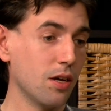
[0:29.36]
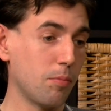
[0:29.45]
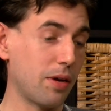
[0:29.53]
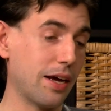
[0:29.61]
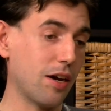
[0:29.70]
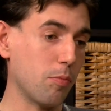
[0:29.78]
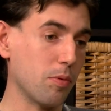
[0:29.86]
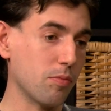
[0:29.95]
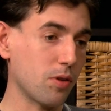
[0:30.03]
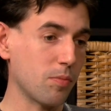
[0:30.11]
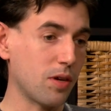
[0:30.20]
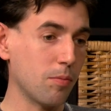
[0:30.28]
But I help him
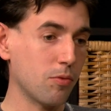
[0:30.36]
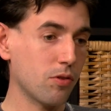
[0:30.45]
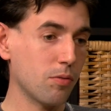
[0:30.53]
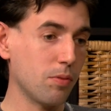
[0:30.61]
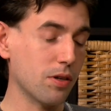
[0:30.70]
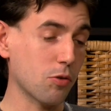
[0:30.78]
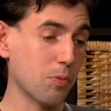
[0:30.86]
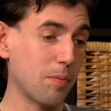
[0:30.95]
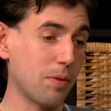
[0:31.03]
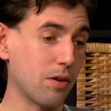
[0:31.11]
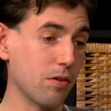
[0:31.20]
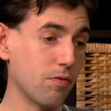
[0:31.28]
sometimes, but he's way
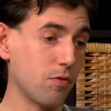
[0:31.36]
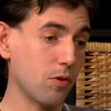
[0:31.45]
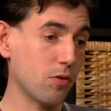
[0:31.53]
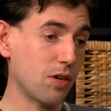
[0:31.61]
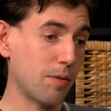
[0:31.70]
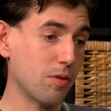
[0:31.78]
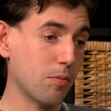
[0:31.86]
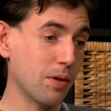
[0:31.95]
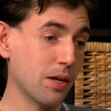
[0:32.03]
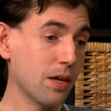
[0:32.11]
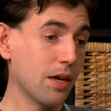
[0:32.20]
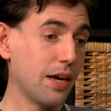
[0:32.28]
better at Photoshop than
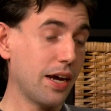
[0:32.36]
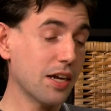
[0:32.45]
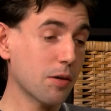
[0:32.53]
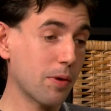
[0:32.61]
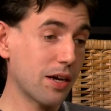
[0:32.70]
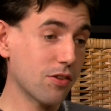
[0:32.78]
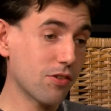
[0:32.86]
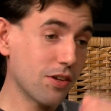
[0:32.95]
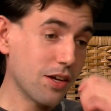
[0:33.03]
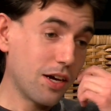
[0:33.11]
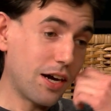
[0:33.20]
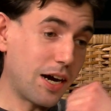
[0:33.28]
me. Anyways,
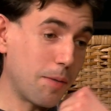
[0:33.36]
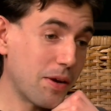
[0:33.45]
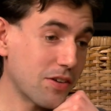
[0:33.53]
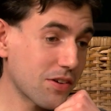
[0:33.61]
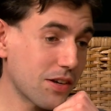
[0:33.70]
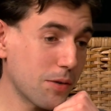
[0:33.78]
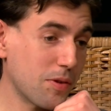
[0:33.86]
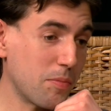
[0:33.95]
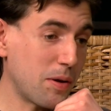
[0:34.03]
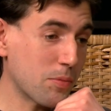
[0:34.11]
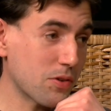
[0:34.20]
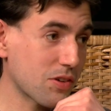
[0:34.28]
basically when
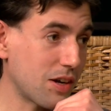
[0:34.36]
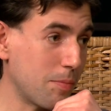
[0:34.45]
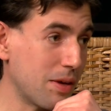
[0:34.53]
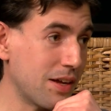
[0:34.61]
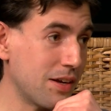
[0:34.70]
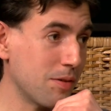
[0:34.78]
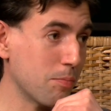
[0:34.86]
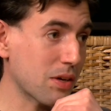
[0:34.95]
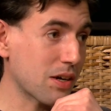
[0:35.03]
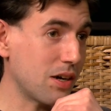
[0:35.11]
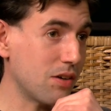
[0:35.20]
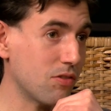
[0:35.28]
members come in
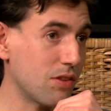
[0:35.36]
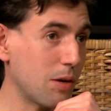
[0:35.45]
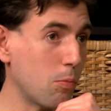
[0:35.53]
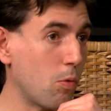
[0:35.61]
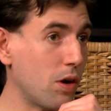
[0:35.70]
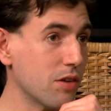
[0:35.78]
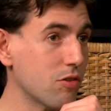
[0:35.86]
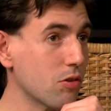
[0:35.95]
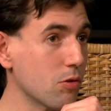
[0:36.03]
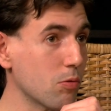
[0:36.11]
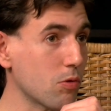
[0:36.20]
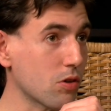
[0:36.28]
because they want
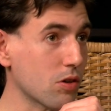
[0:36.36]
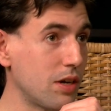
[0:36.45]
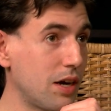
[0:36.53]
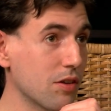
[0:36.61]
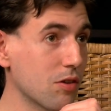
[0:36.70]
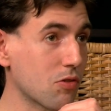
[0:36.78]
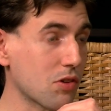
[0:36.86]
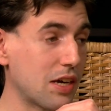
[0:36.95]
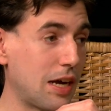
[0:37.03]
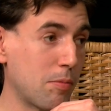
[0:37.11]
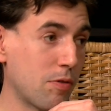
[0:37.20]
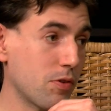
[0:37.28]
to learn how to use a
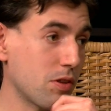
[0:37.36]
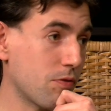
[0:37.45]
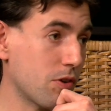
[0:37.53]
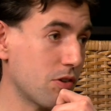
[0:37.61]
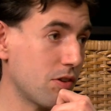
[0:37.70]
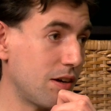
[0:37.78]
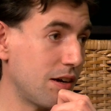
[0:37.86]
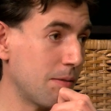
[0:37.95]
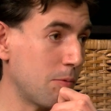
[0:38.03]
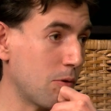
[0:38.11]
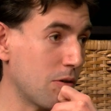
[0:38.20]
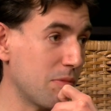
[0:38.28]
camera for the first
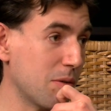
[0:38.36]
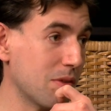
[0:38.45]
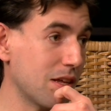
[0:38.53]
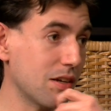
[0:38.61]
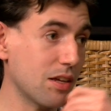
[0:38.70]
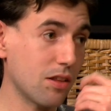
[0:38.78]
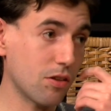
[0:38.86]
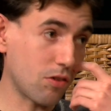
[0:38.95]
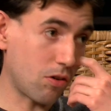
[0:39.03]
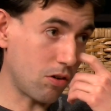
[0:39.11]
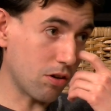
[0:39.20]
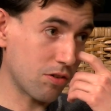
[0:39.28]
time, or maybe they did
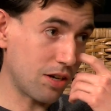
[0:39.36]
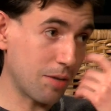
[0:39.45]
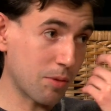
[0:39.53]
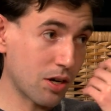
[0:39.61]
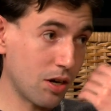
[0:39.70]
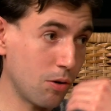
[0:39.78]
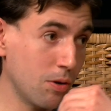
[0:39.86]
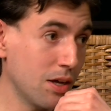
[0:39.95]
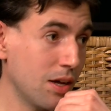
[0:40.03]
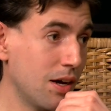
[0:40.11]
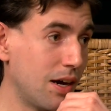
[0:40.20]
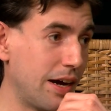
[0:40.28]
this a long time ago,
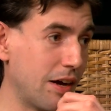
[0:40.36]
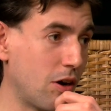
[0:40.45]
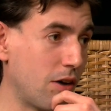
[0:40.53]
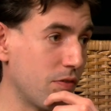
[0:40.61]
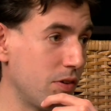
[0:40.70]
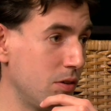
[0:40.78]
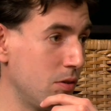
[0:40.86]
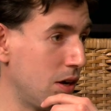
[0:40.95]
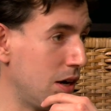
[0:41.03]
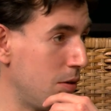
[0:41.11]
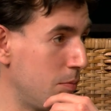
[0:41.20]
I often